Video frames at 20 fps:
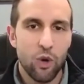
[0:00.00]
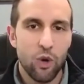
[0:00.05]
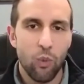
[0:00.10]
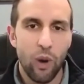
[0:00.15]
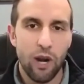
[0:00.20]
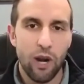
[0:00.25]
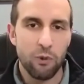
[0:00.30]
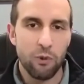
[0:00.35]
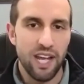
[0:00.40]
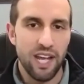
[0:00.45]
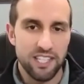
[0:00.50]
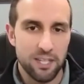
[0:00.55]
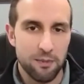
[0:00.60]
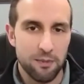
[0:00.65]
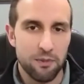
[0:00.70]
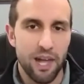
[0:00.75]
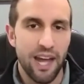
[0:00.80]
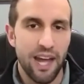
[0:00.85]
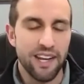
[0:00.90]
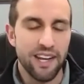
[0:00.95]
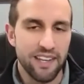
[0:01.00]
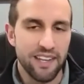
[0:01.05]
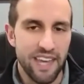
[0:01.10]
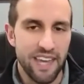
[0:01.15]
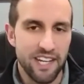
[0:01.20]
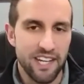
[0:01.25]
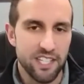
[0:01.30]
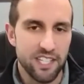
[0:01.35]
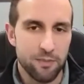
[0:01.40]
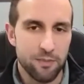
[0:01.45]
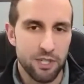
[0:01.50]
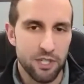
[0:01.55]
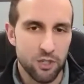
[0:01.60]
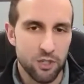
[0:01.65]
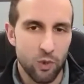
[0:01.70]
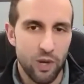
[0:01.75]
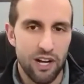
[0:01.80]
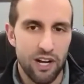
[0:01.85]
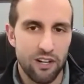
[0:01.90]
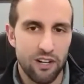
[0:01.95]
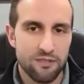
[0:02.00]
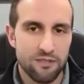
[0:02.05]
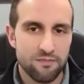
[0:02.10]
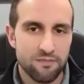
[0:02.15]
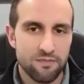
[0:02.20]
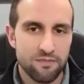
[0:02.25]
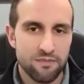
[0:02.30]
Why don't we add some lighting in that estimate as well?